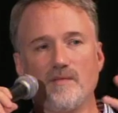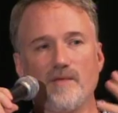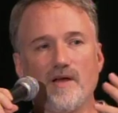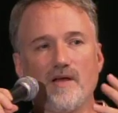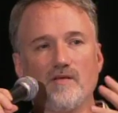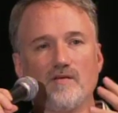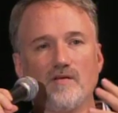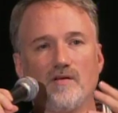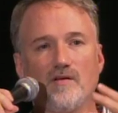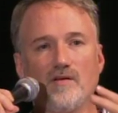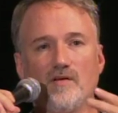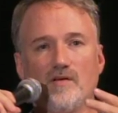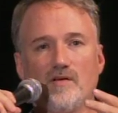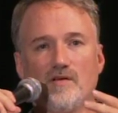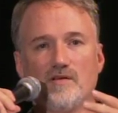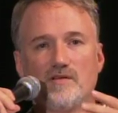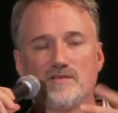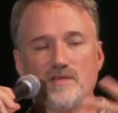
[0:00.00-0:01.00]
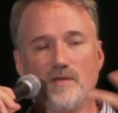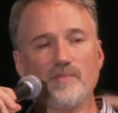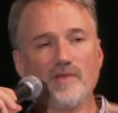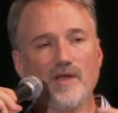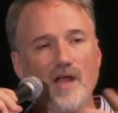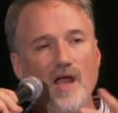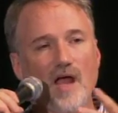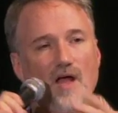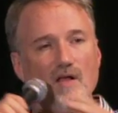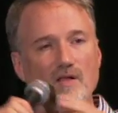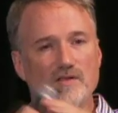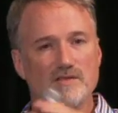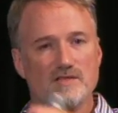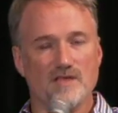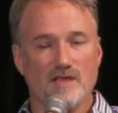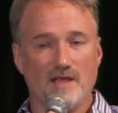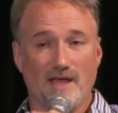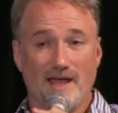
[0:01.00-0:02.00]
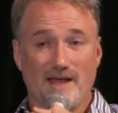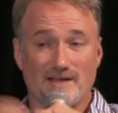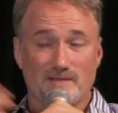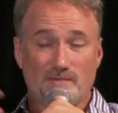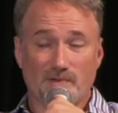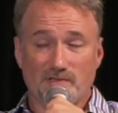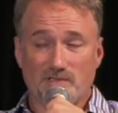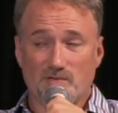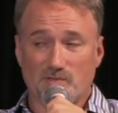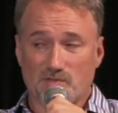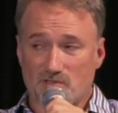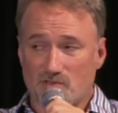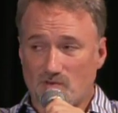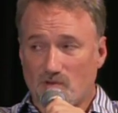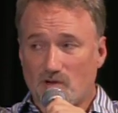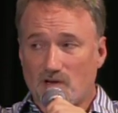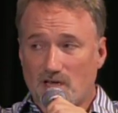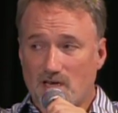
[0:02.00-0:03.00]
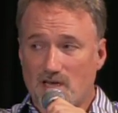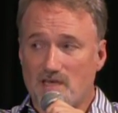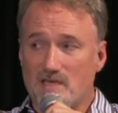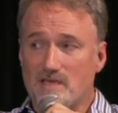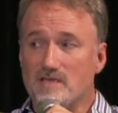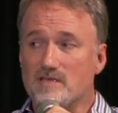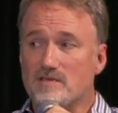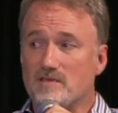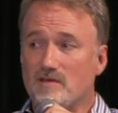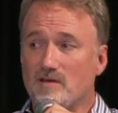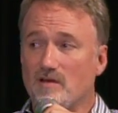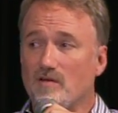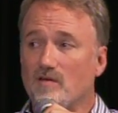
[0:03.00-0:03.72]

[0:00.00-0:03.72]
about something else. And especially with Sorkinese,